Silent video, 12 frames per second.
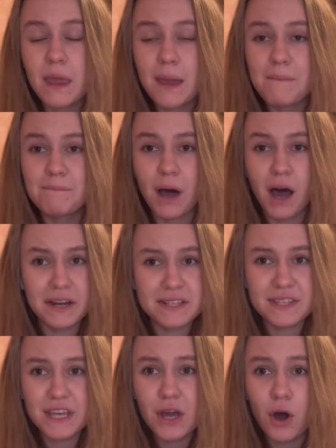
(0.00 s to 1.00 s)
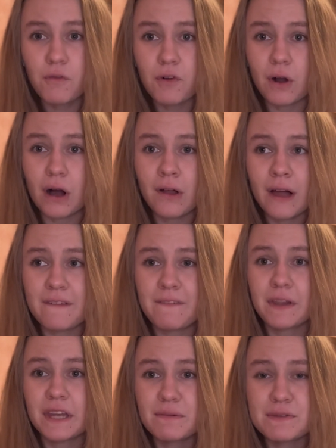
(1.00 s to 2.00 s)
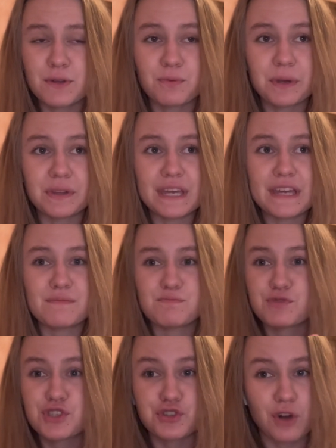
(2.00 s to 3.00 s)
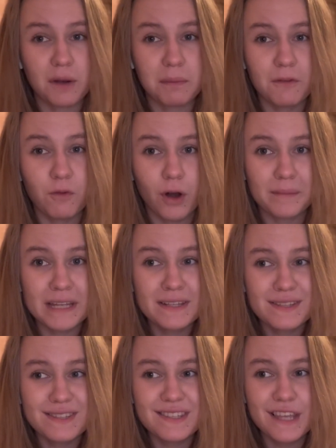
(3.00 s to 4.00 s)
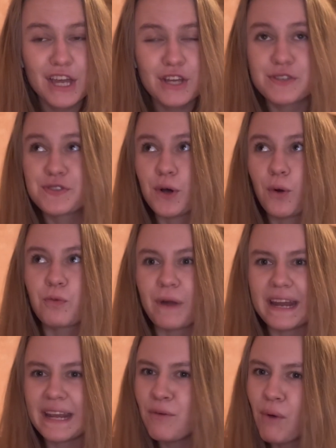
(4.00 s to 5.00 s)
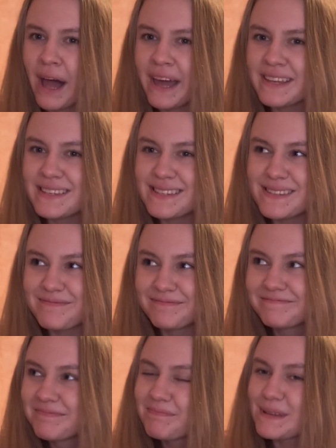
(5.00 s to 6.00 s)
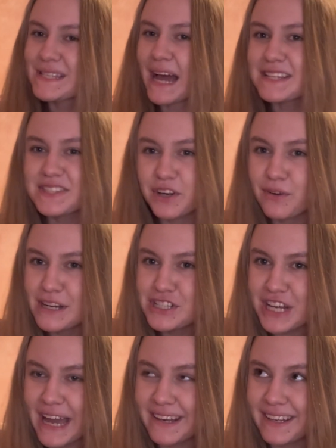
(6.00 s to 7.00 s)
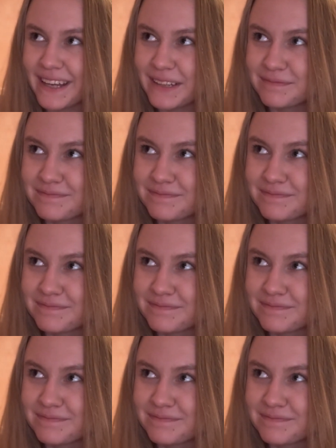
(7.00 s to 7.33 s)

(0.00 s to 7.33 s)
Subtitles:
But honestly, overall, I felt like it was a really strong performance. So rating wise, besides the cringy ending,